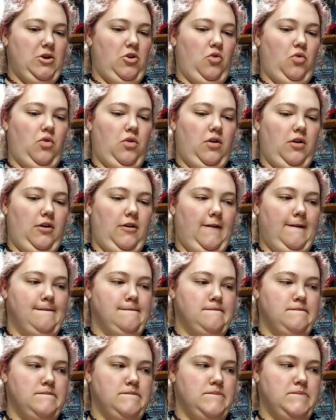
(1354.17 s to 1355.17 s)
Or
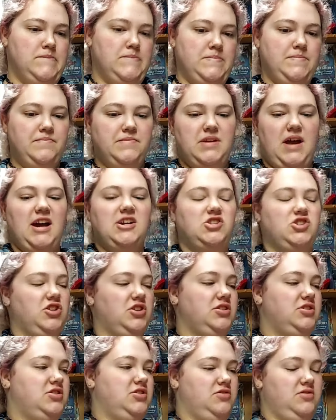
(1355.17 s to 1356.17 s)
I
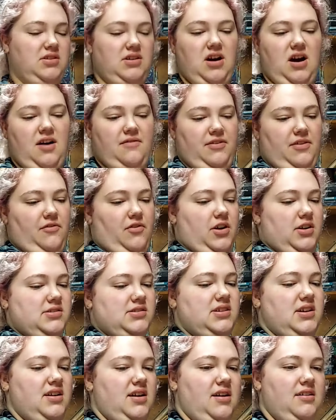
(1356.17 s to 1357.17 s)
should do the coffee
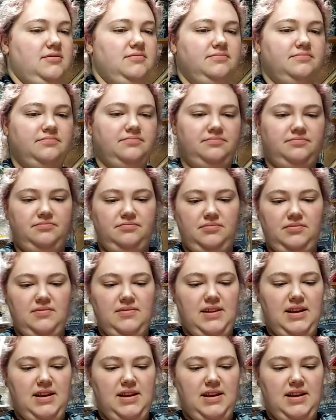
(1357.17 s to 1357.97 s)
first, huh? Mm-hmm.